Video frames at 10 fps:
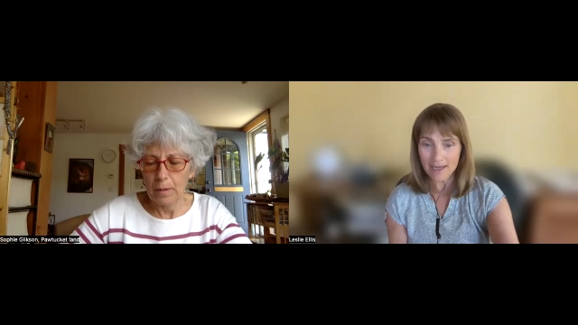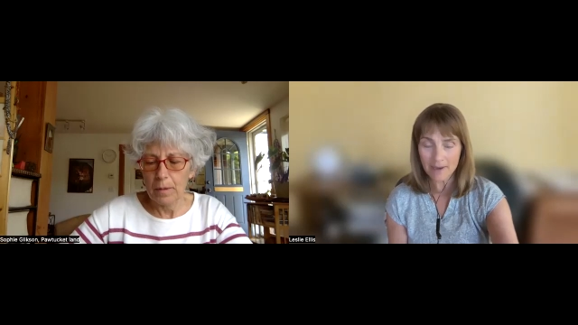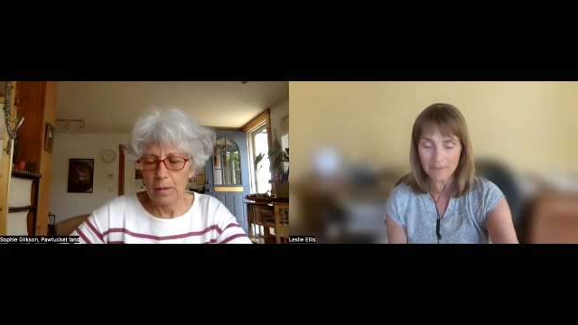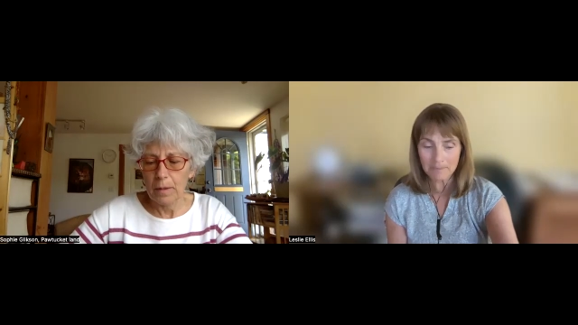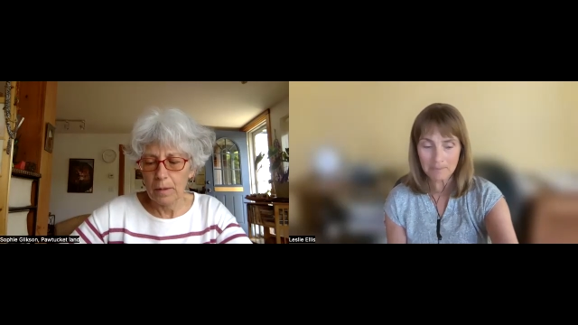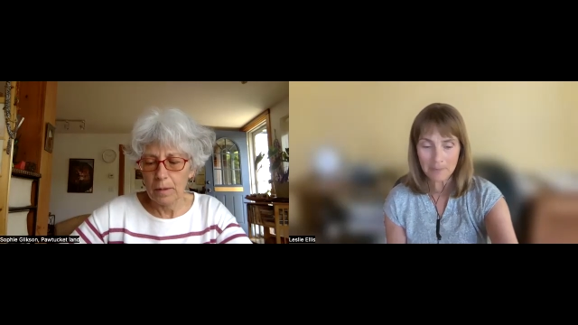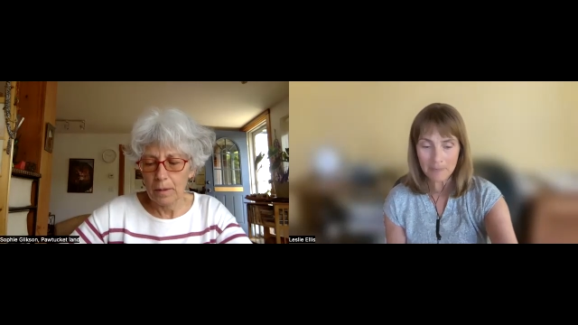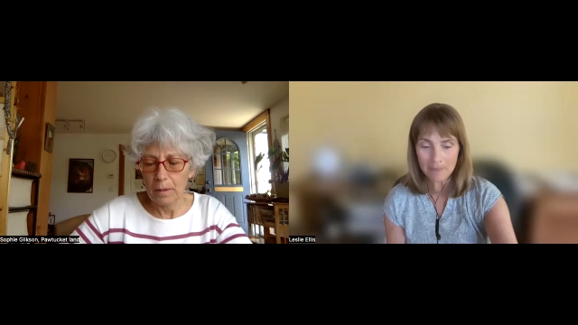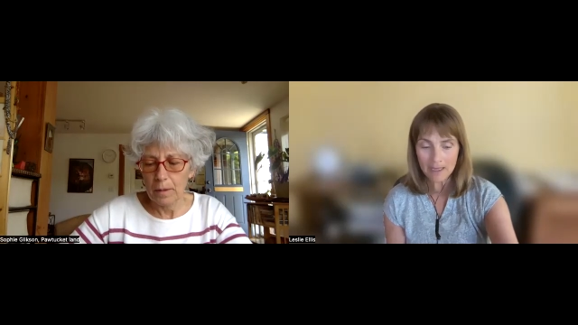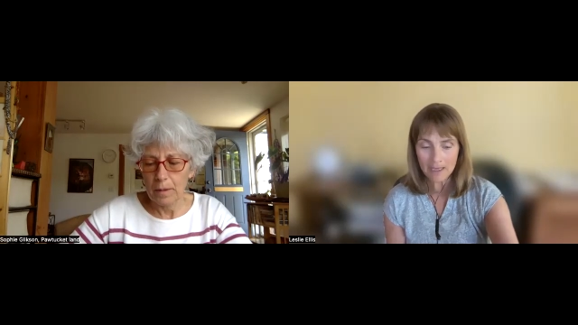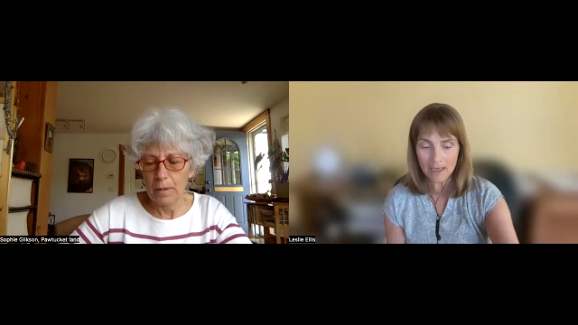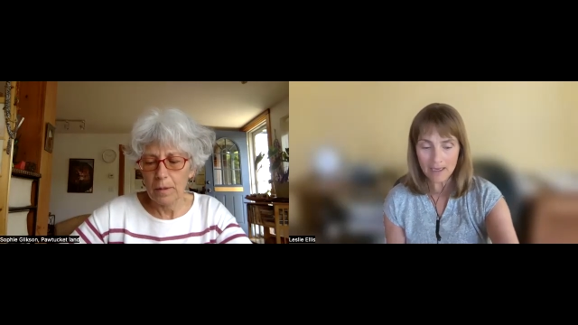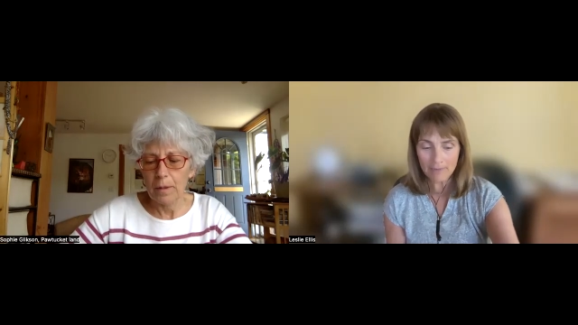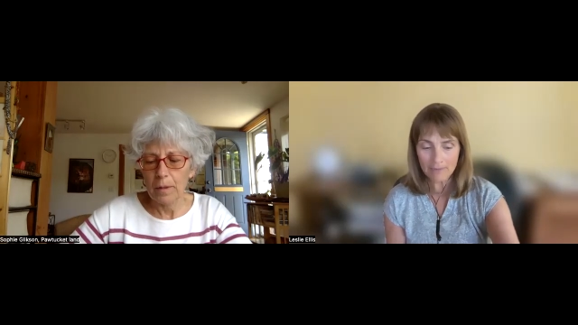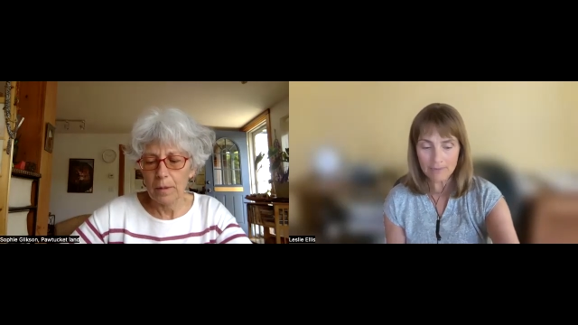Speaker 1: um,
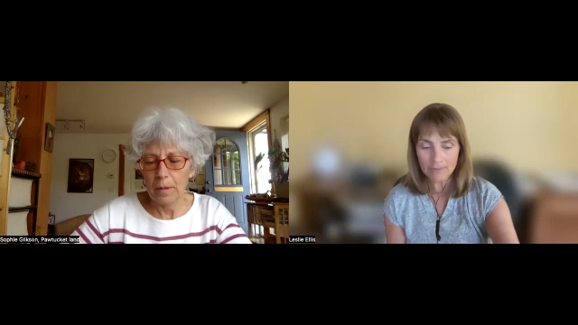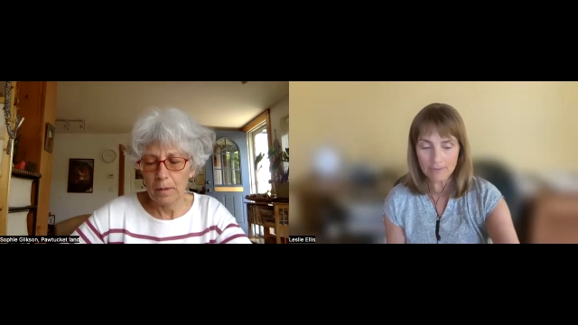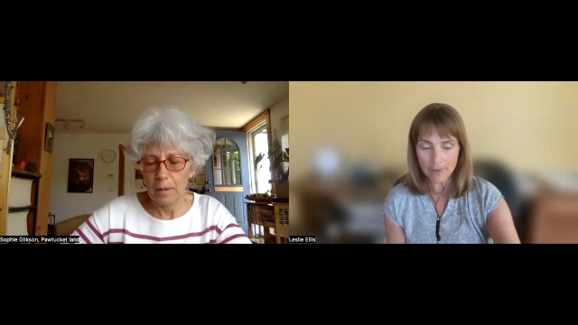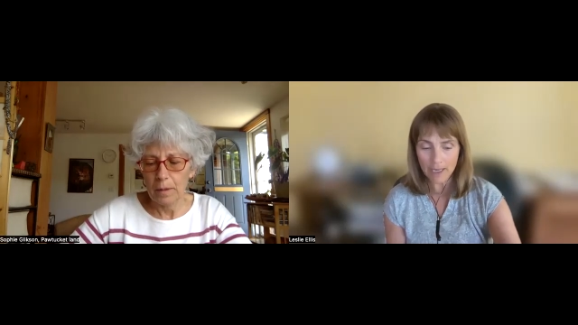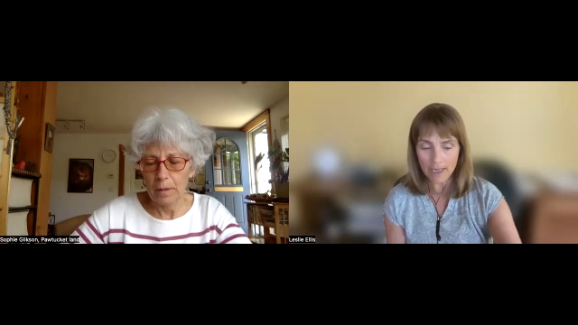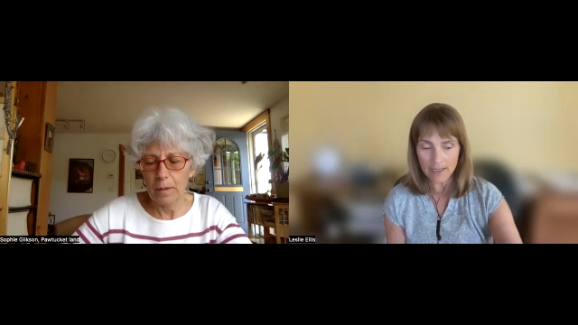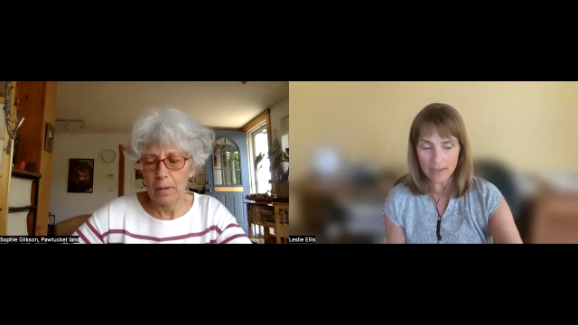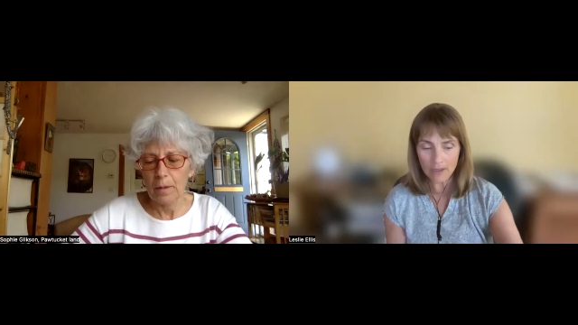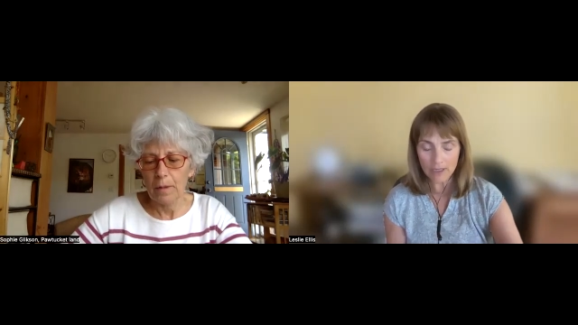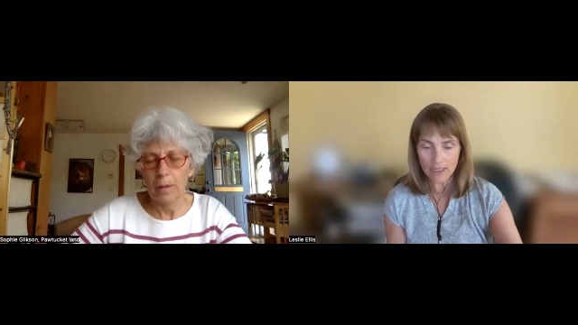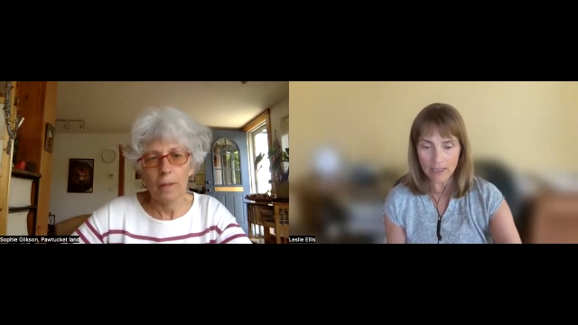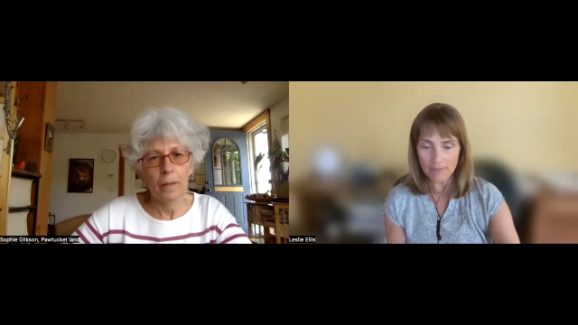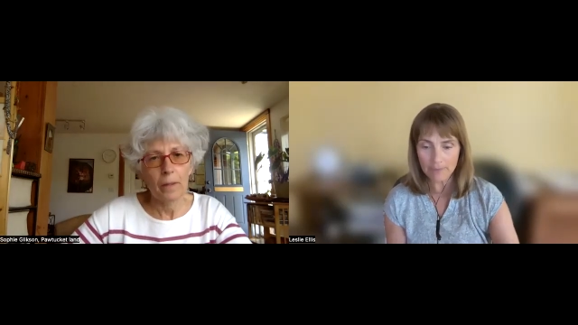um, by looking up